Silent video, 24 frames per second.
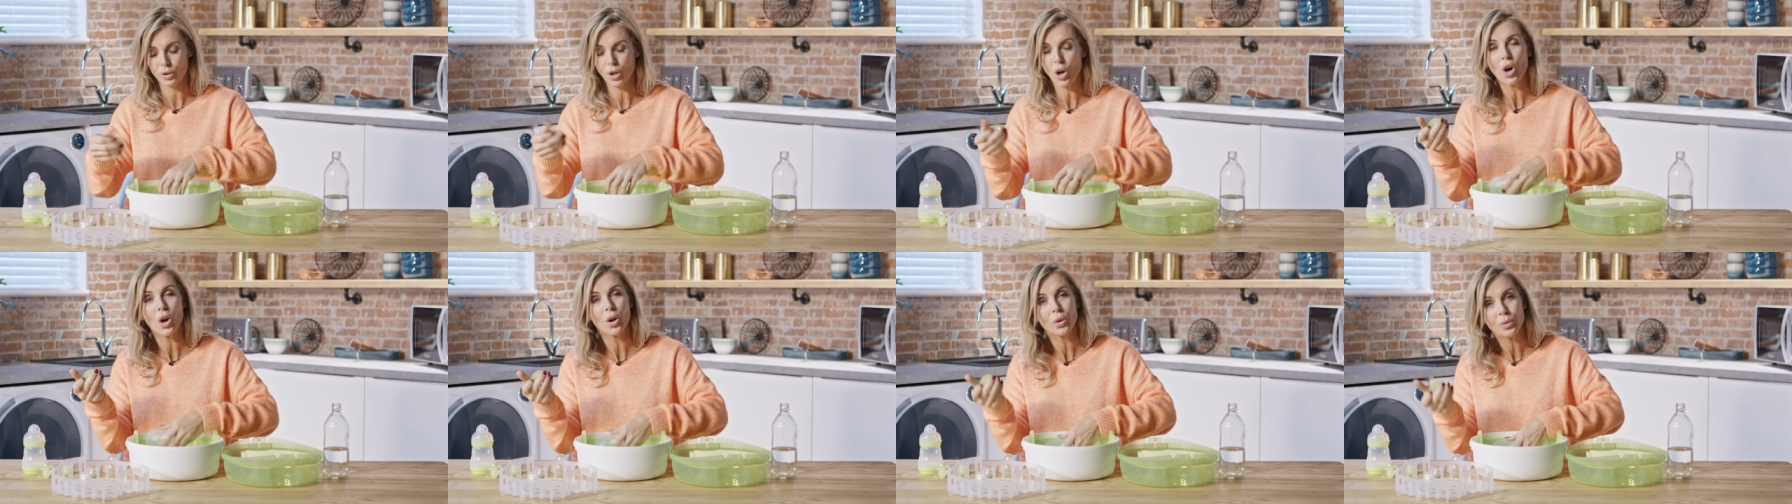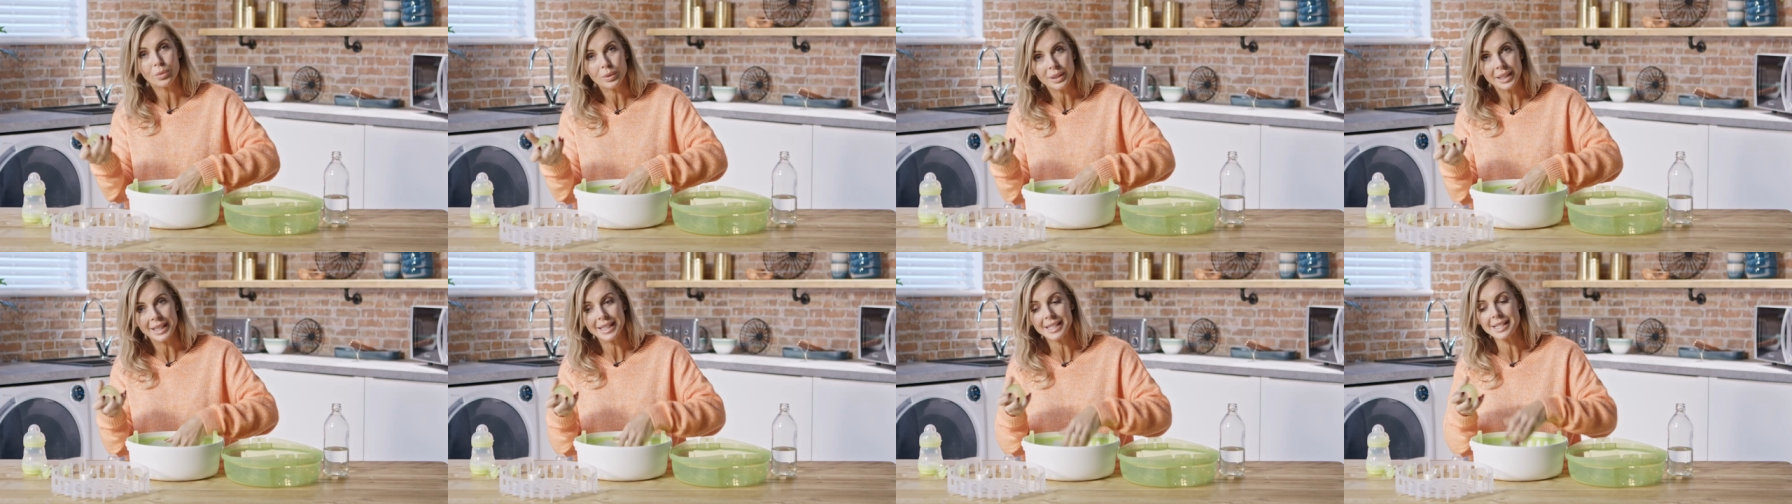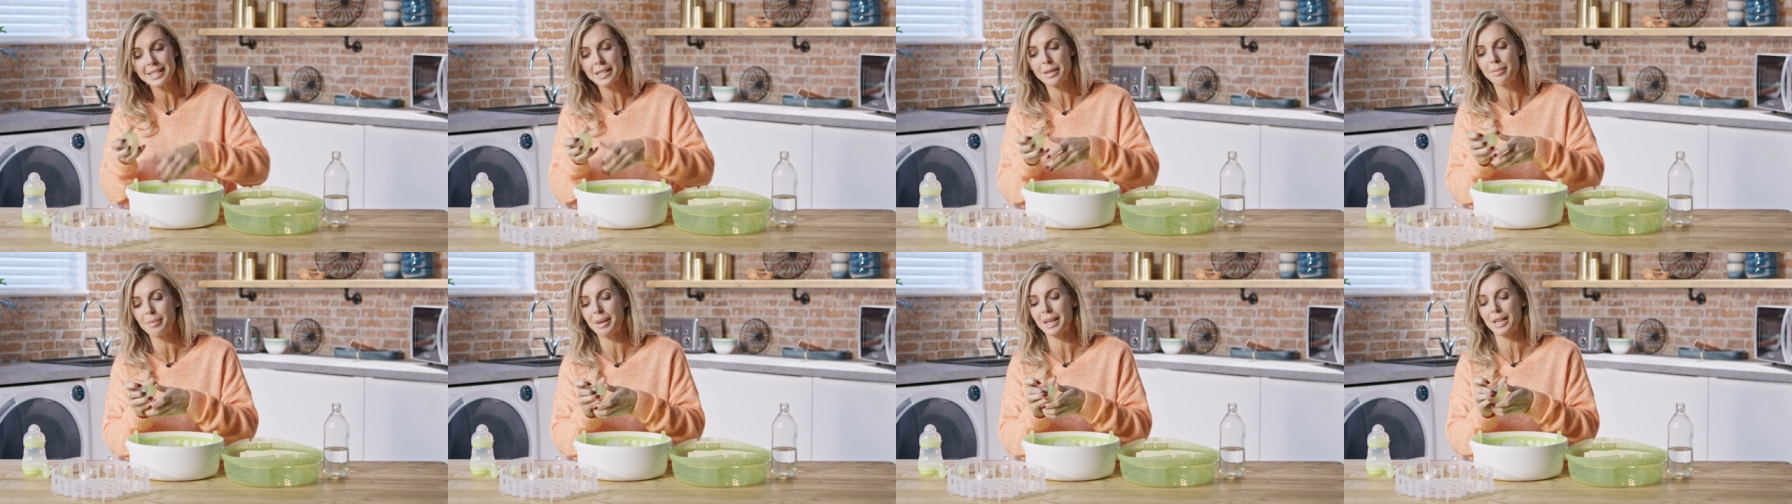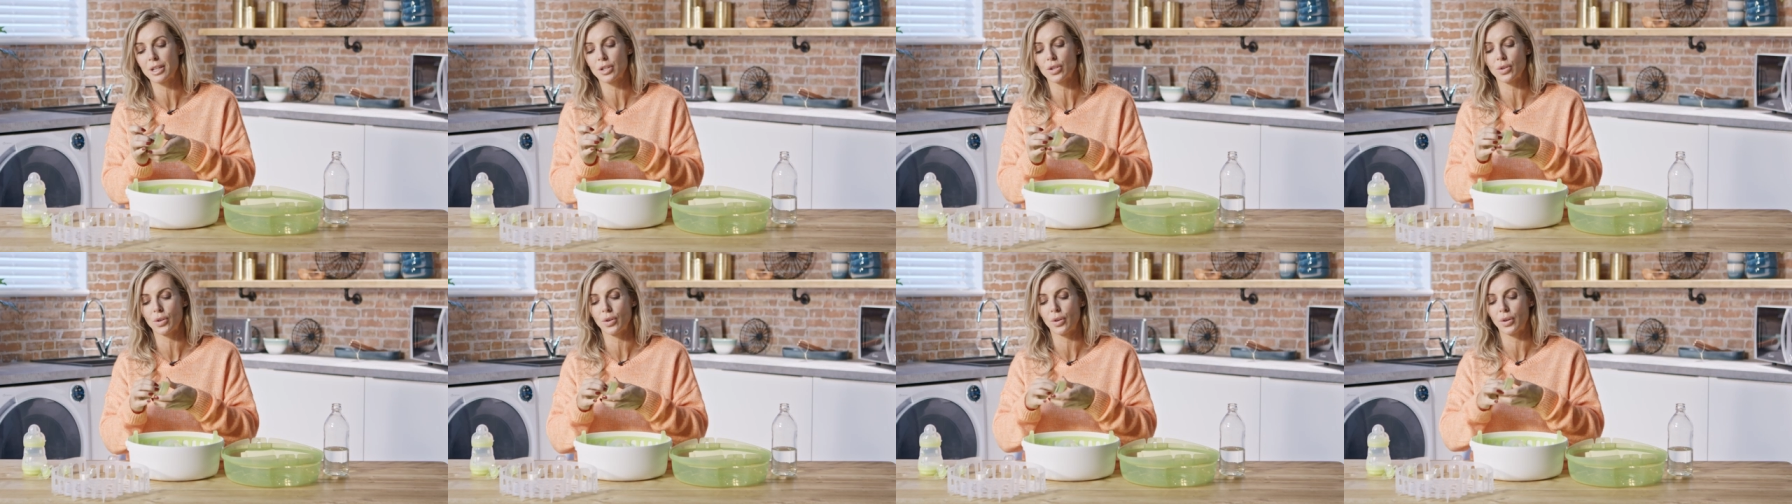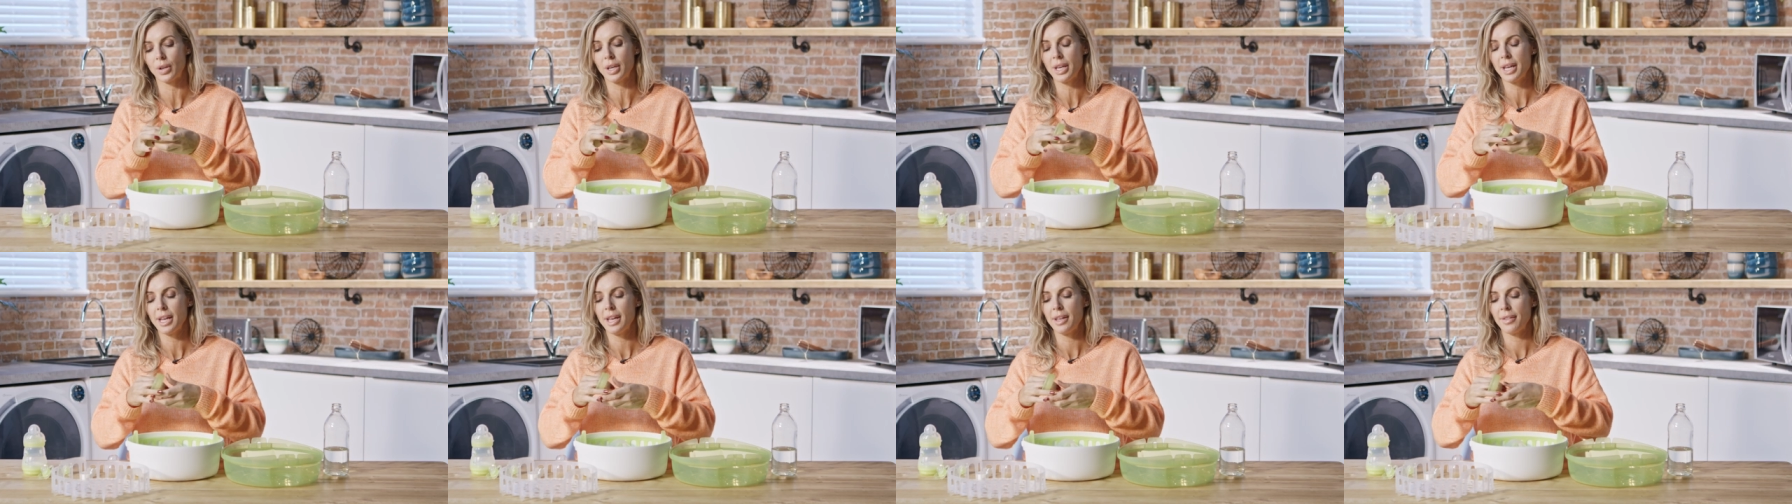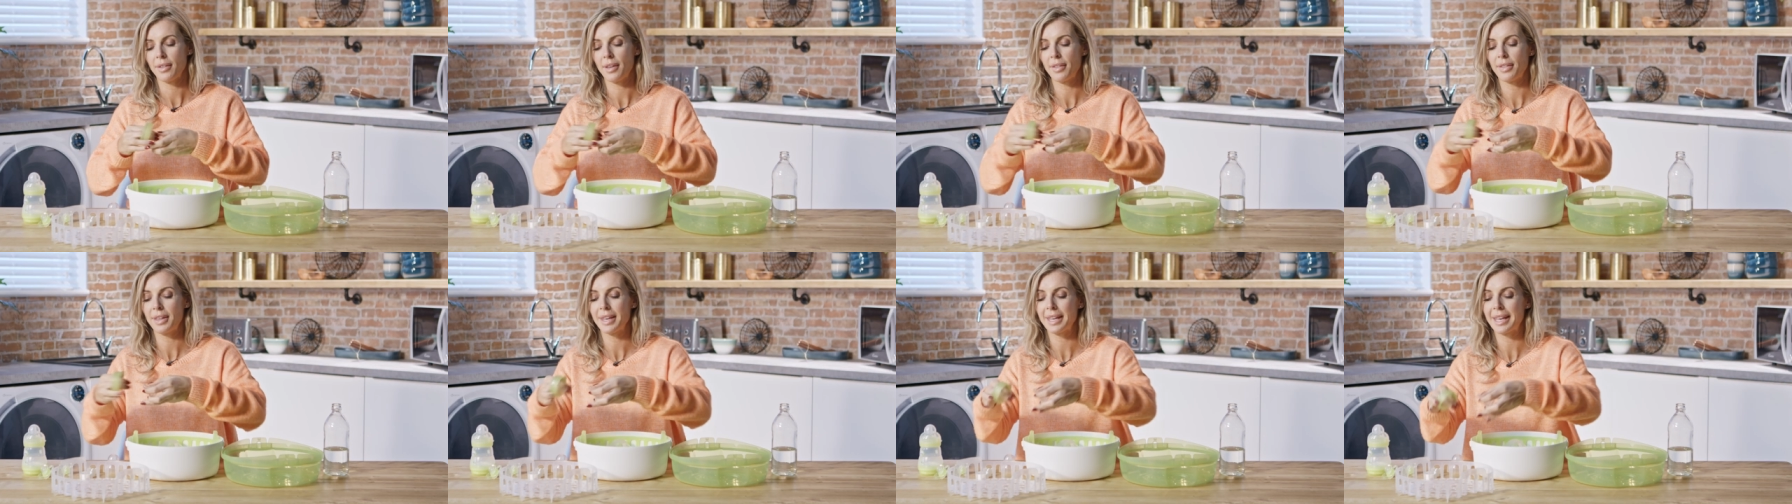not only to make sure
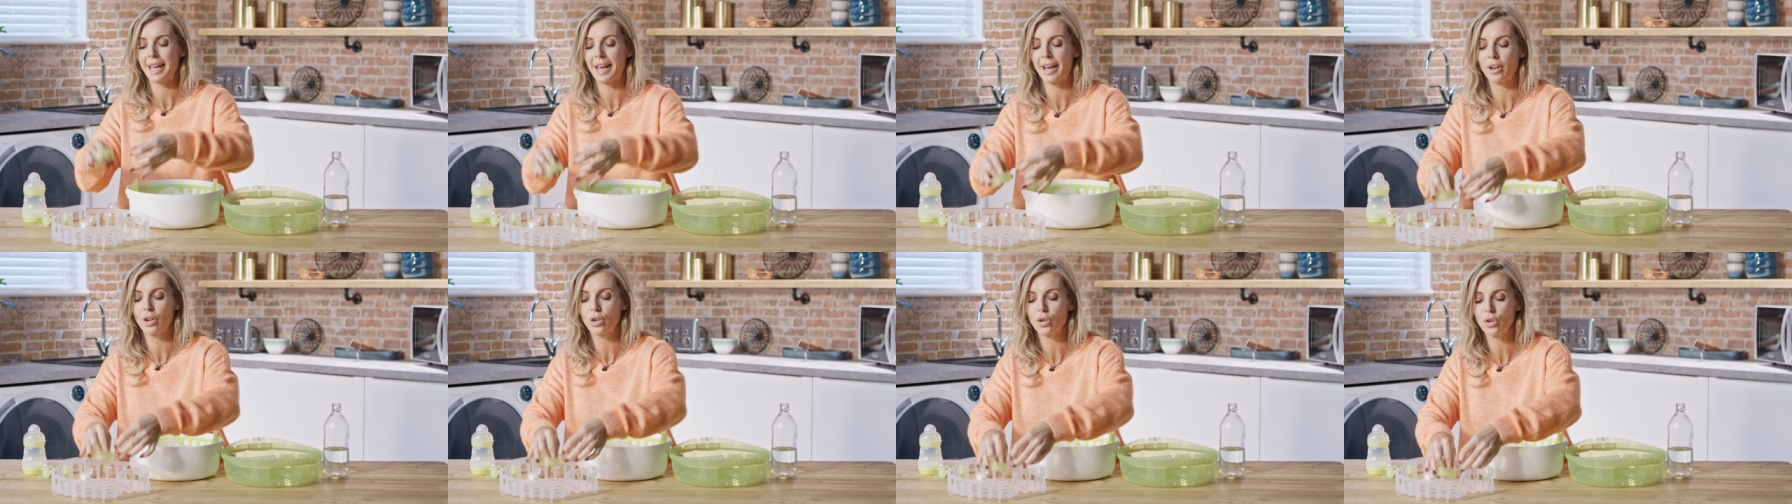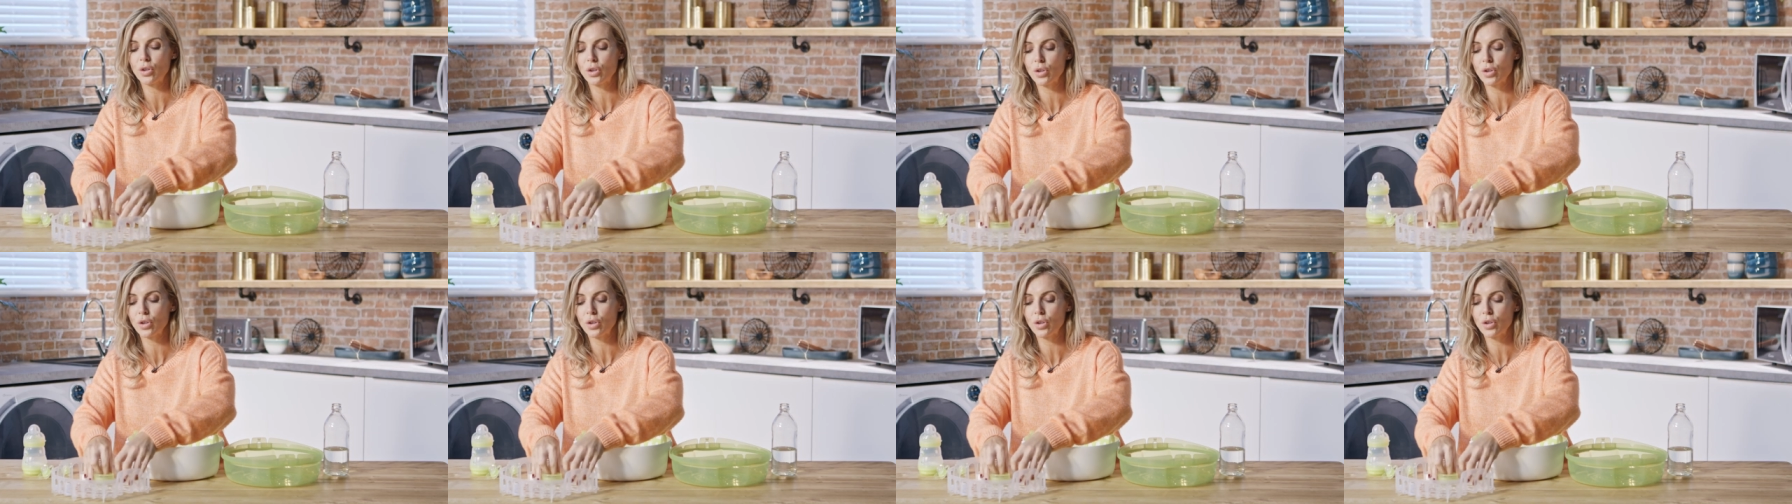that they get a